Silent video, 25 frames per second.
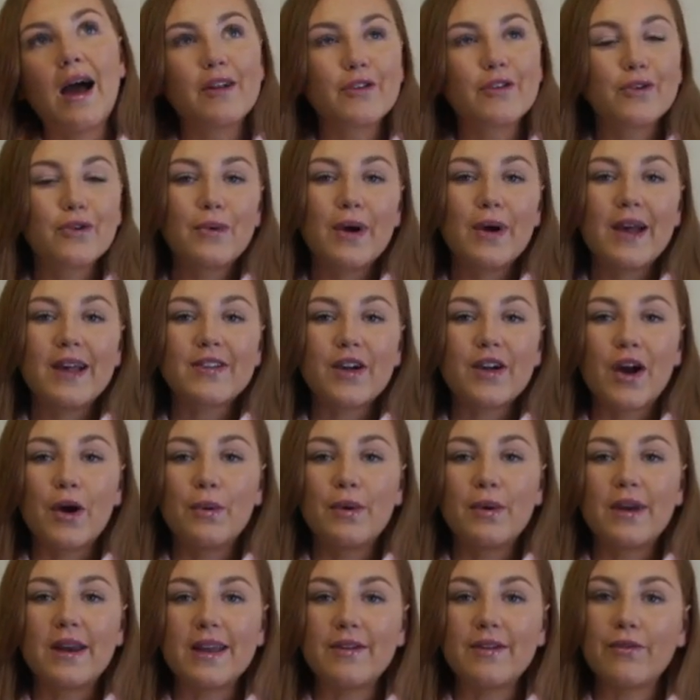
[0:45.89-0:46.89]
as always I
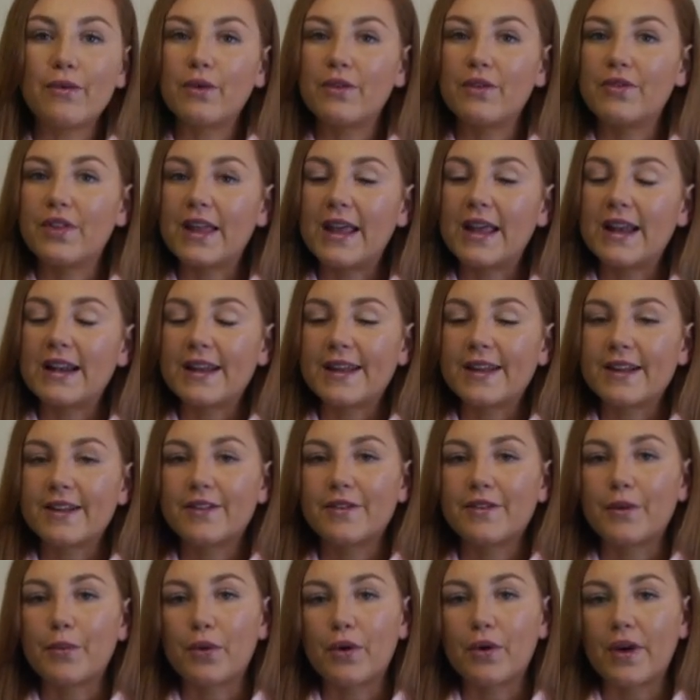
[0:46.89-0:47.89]
will leave all of the
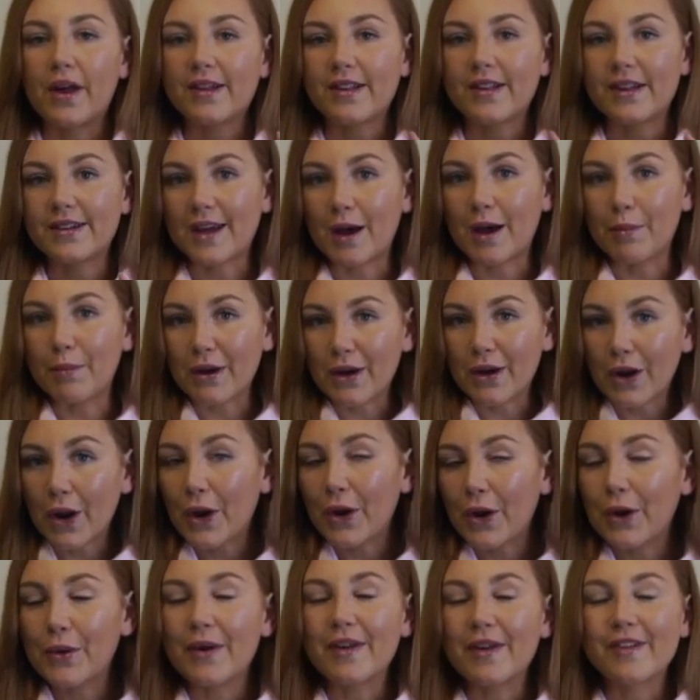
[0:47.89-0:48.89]
links to the products down below
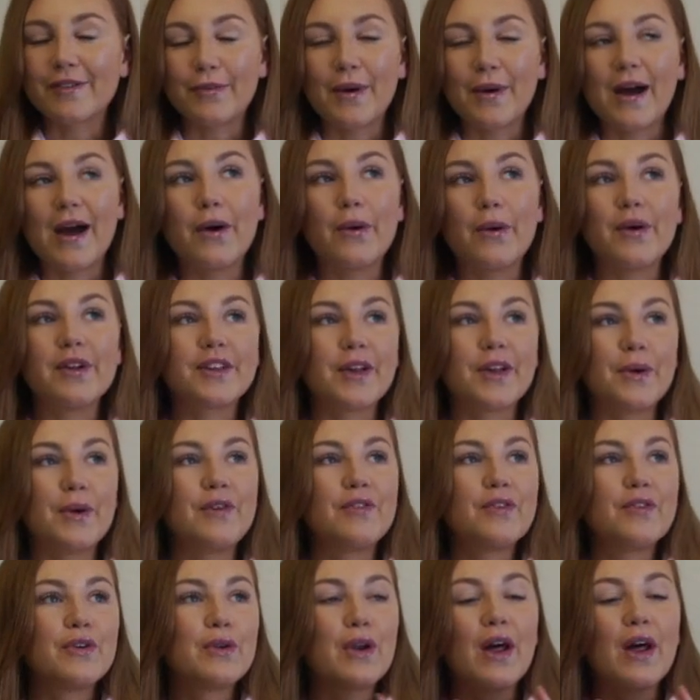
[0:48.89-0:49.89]
as well so
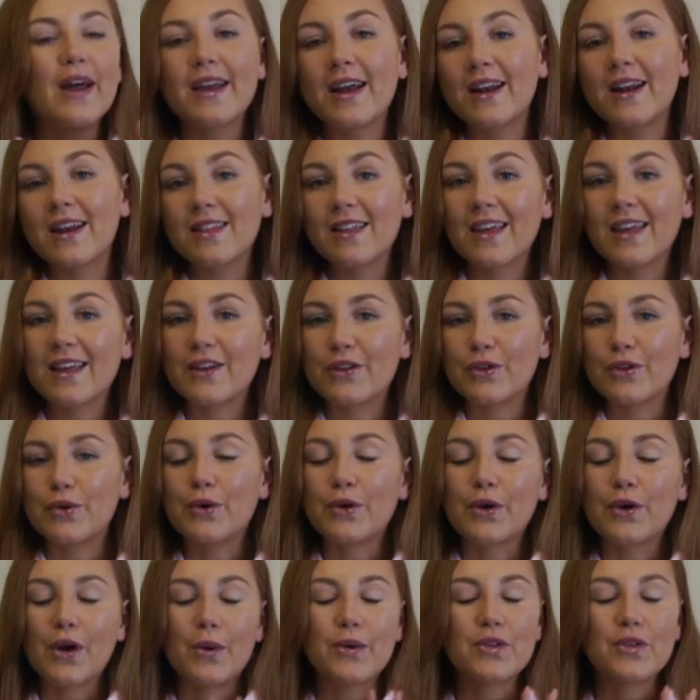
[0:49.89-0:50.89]
if you like anything you
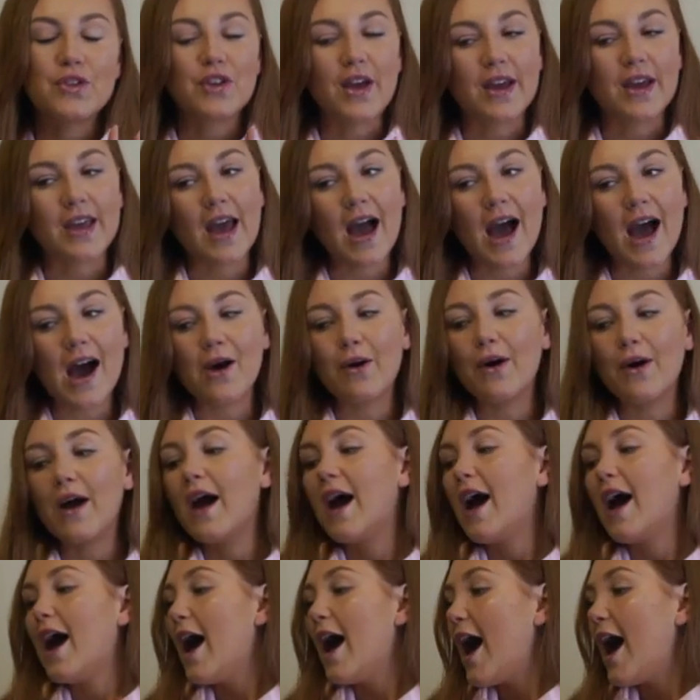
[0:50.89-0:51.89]
can go and check it out
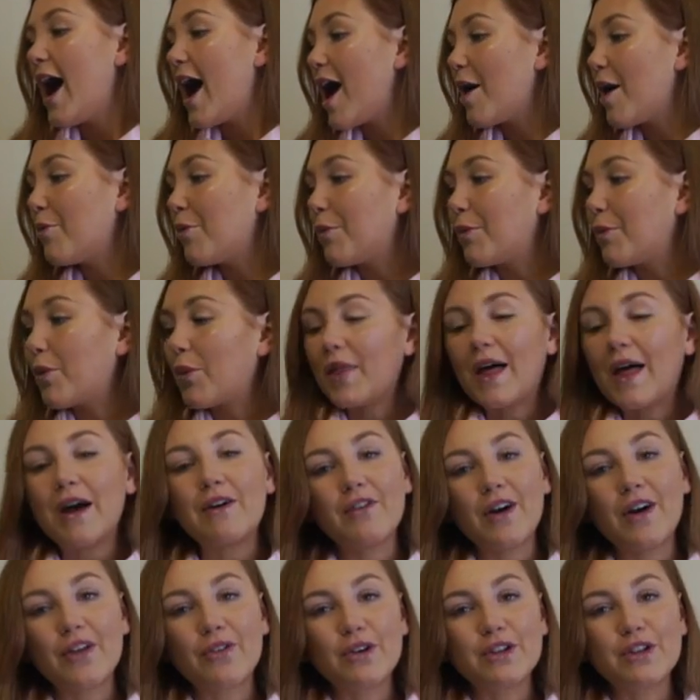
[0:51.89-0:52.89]
um, but
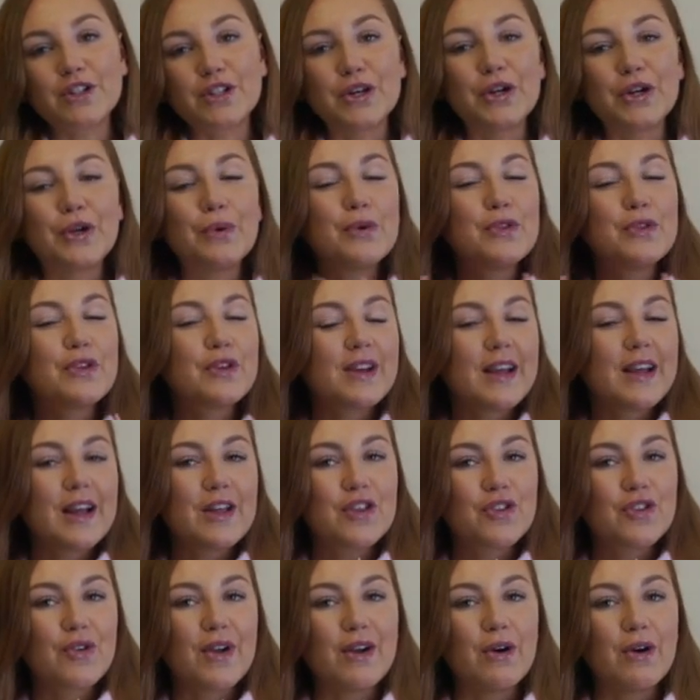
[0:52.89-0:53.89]
without further ado we can
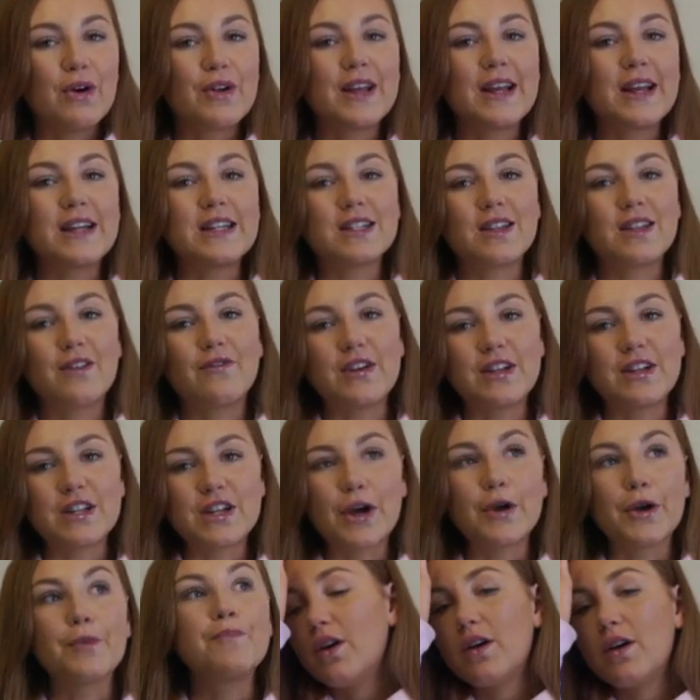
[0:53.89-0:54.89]
get straight on into the
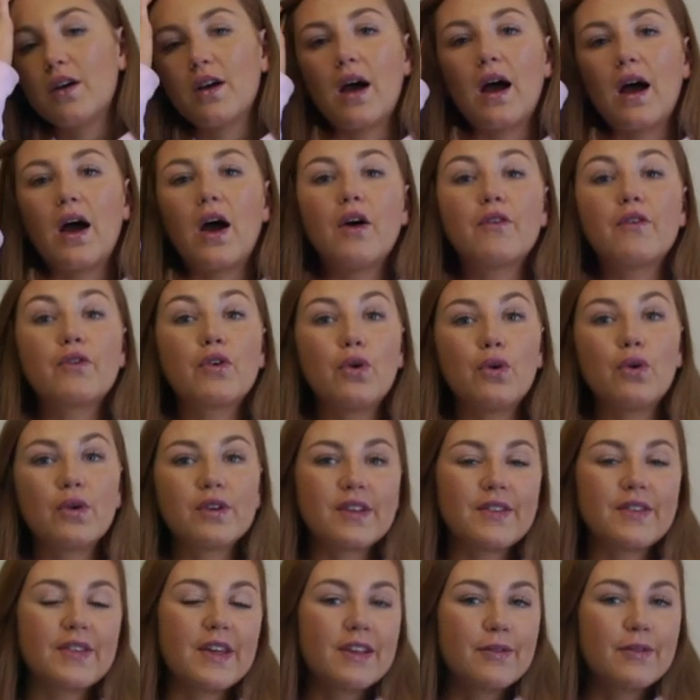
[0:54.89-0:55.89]
video of
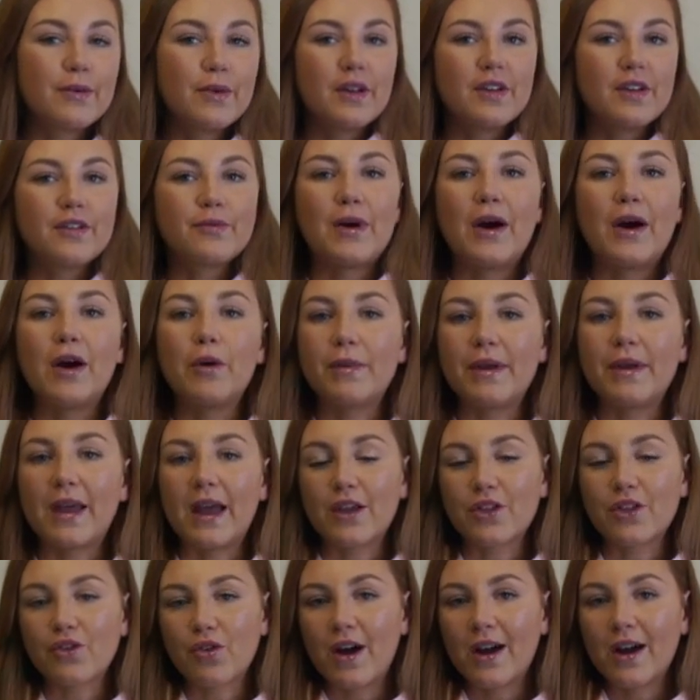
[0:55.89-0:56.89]
course this will as well be
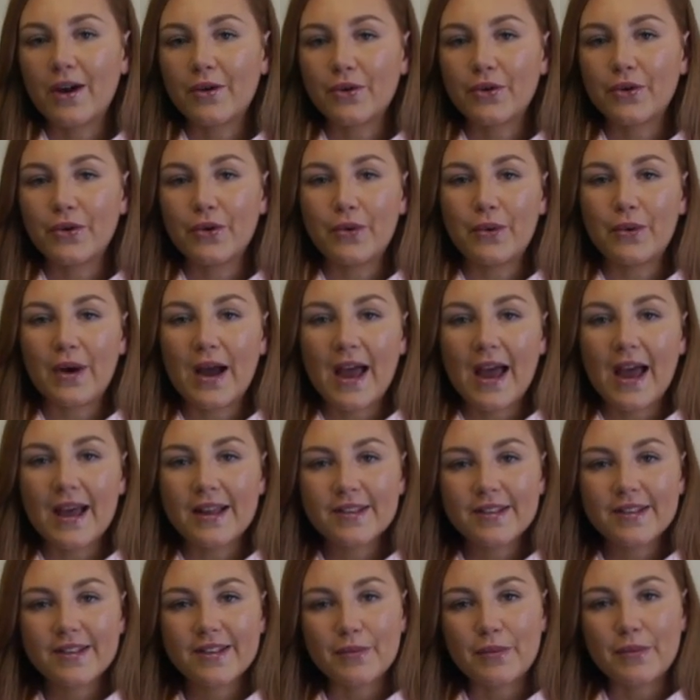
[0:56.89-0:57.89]
a try on haul
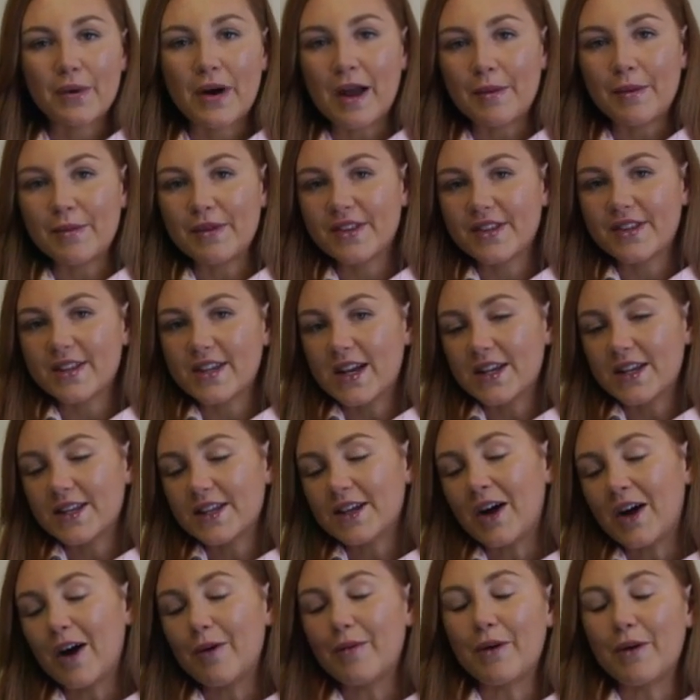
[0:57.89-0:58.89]
hence why I'm
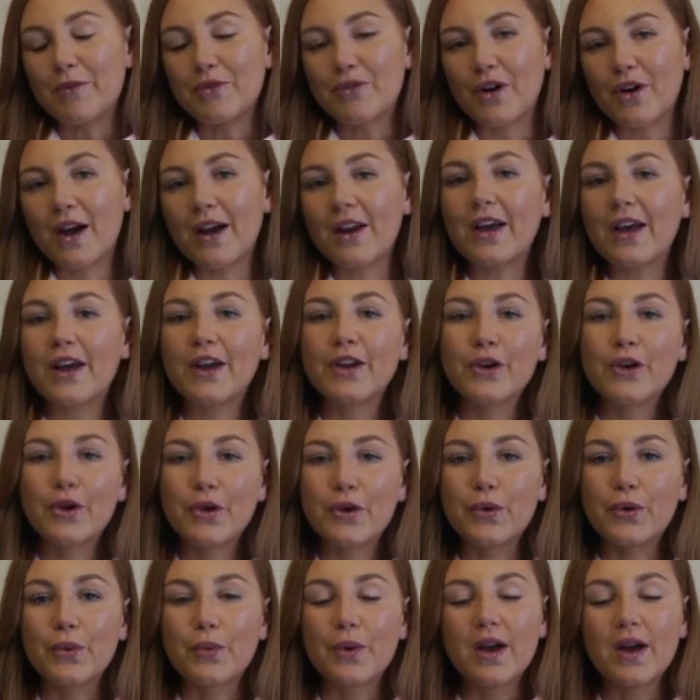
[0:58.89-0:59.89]
standing up I'm trying like a
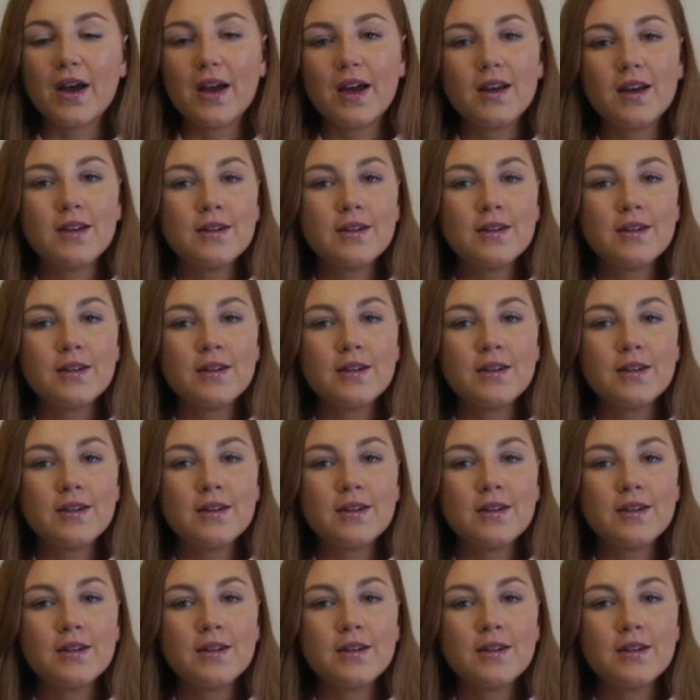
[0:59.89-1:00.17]
new